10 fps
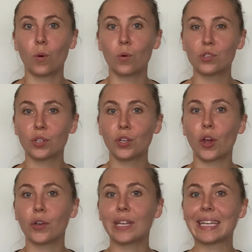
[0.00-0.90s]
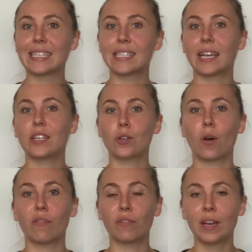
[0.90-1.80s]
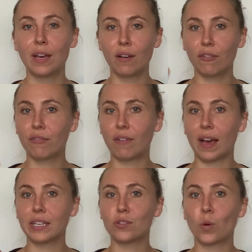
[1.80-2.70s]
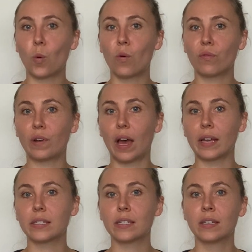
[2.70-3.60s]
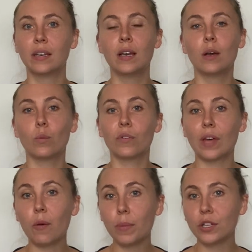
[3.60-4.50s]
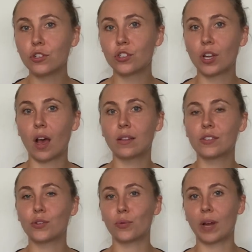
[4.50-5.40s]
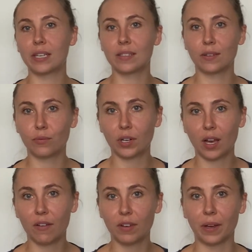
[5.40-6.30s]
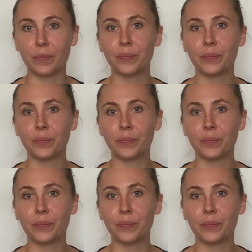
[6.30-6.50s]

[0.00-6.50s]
also known in a state of fight or flight, without much chance to rest and recover.